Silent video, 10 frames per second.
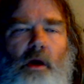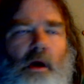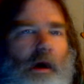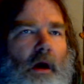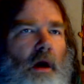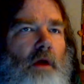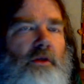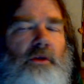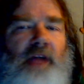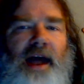All
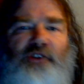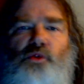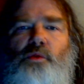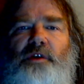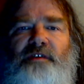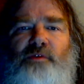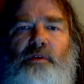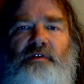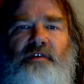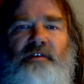the natural
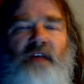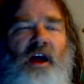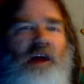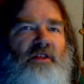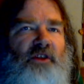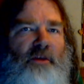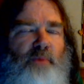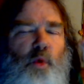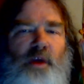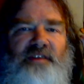resources, they're
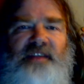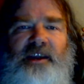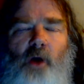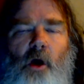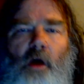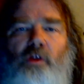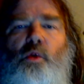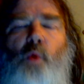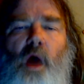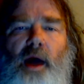poisoning all the
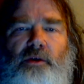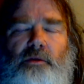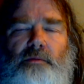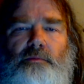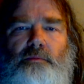water.